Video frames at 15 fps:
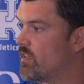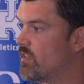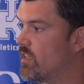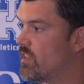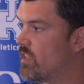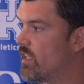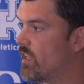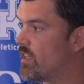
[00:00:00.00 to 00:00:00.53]
the
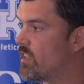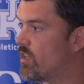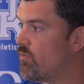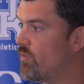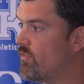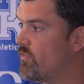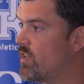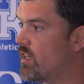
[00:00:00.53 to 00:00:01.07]
thing I think
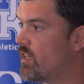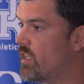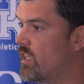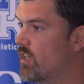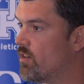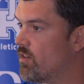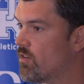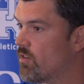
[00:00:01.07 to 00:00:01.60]
we've done
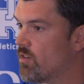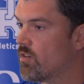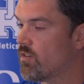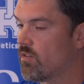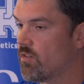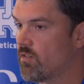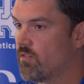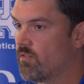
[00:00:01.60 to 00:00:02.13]
here
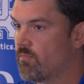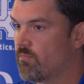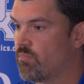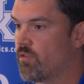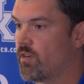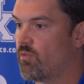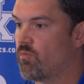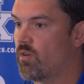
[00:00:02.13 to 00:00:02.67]

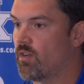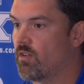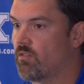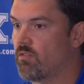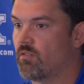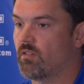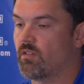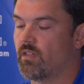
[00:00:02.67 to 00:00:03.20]
pretty
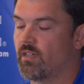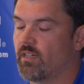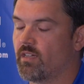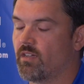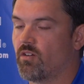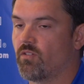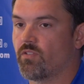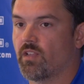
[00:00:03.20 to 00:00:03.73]
well
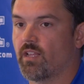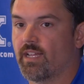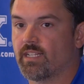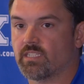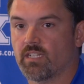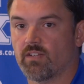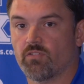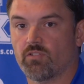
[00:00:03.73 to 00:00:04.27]
over the
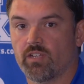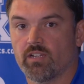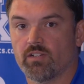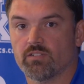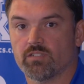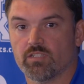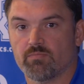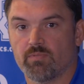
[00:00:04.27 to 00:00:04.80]
last several
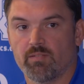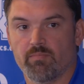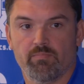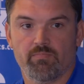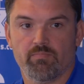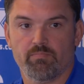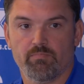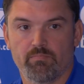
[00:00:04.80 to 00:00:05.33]
years is we've
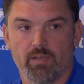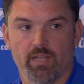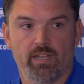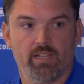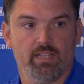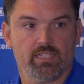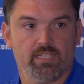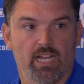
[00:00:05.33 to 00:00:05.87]
been
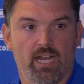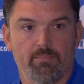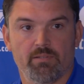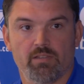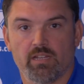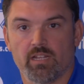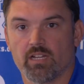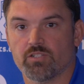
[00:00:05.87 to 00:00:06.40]
in the top
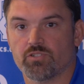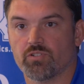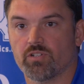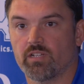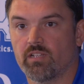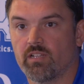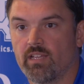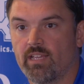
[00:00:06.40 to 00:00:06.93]
of the
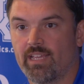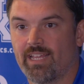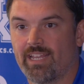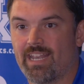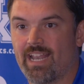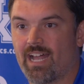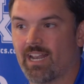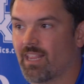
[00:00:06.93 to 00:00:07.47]
country
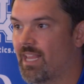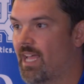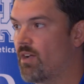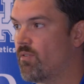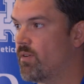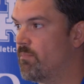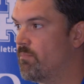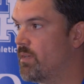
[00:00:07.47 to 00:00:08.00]
in not
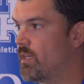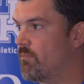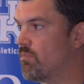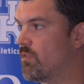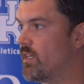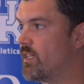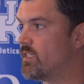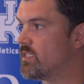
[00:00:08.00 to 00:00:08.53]
allowing big
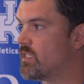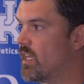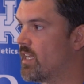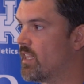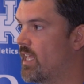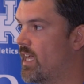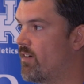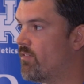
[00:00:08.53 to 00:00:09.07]
plays, not
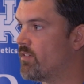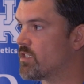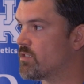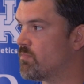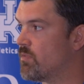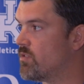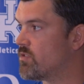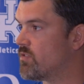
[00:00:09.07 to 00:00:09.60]
allowing
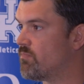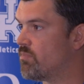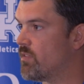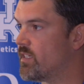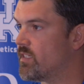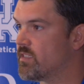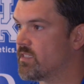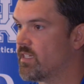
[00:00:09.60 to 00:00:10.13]
explosive
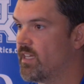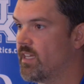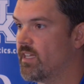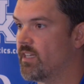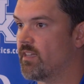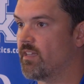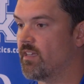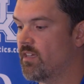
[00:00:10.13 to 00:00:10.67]
plays.
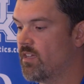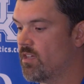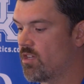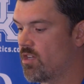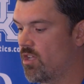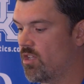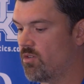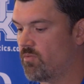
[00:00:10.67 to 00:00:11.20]
And
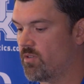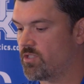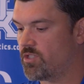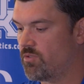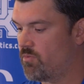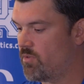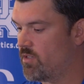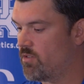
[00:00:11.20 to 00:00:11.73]
call it what
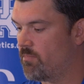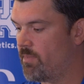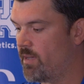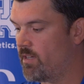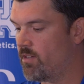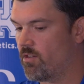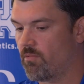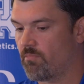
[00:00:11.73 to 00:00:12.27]
you will,
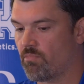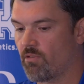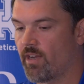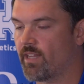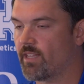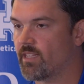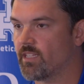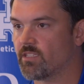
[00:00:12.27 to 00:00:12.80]
bend, don't
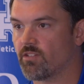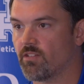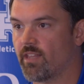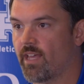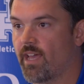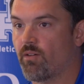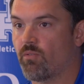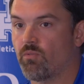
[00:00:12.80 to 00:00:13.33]
break, this or
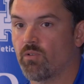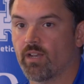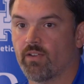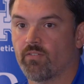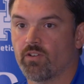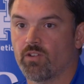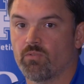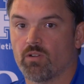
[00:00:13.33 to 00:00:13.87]
that,
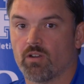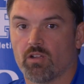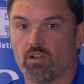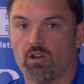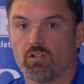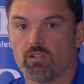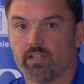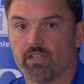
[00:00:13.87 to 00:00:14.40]
whatever you want to
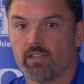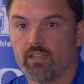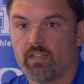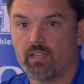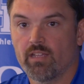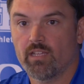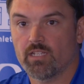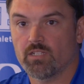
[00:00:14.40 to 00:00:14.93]
call it,
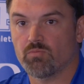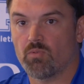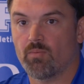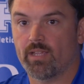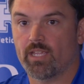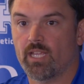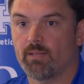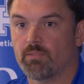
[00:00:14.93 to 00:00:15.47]
is when
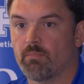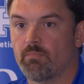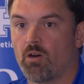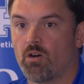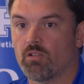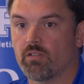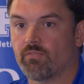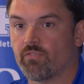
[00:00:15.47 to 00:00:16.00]
we keep the
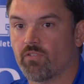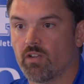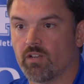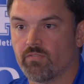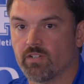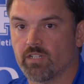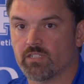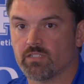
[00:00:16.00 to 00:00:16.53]
ball in front
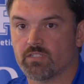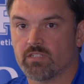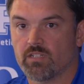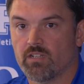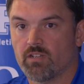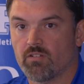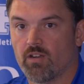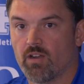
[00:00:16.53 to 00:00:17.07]
of us,
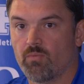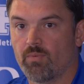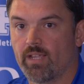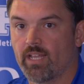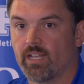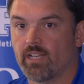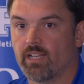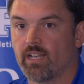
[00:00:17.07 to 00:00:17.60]
right, we
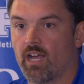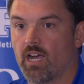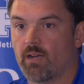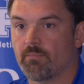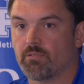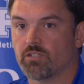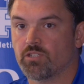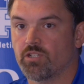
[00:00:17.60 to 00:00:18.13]
get an
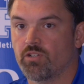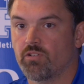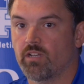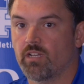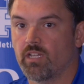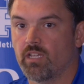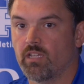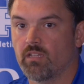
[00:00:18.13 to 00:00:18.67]

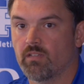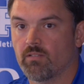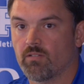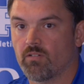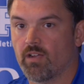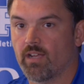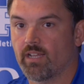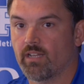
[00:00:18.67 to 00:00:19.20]
opportunity,
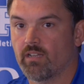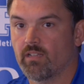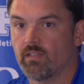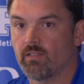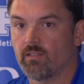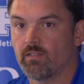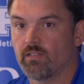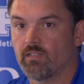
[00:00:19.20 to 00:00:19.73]
right,
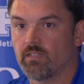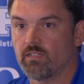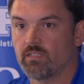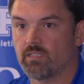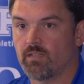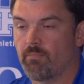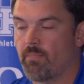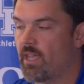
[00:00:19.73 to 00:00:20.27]

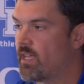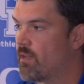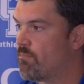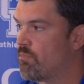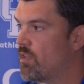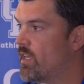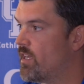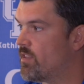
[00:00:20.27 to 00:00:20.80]
to make a
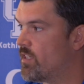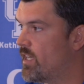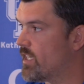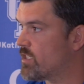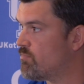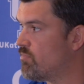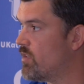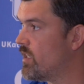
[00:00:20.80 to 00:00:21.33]
play on the
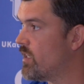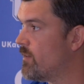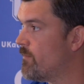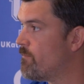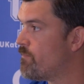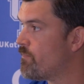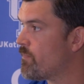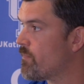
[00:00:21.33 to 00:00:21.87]
next play.
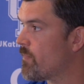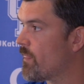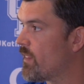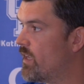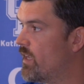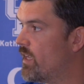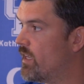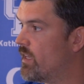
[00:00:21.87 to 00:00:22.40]

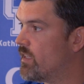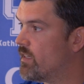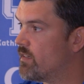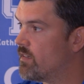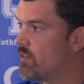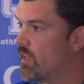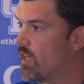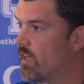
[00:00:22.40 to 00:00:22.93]

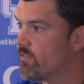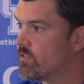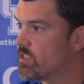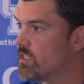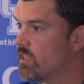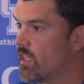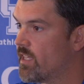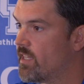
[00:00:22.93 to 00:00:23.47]
And
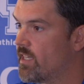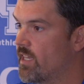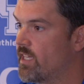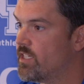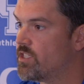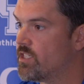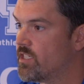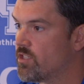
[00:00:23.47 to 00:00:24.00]
obviously led the
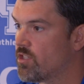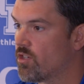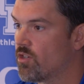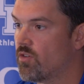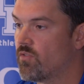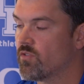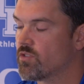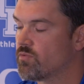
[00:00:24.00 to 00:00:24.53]
nation in
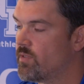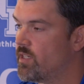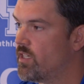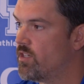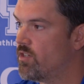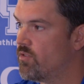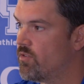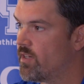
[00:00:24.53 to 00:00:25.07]
turnovers. We
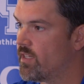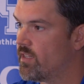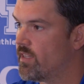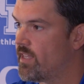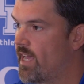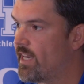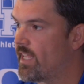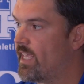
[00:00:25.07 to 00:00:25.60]
need to do
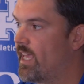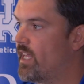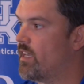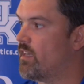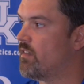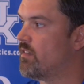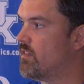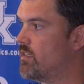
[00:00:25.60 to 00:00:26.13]
that
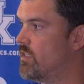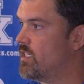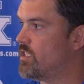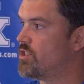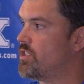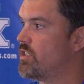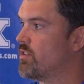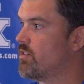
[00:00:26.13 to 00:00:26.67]
again
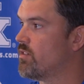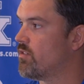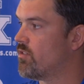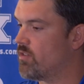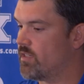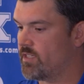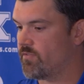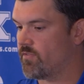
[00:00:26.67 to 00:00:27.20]
this year, or
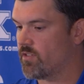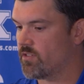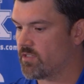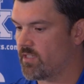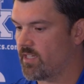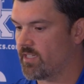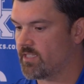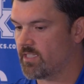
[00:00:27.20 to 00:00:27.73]
at least first
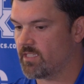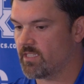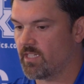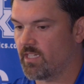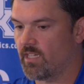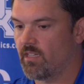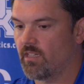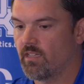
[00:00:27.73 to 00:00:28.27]
in the
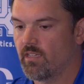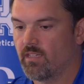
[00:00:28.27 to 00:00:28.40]
SEC.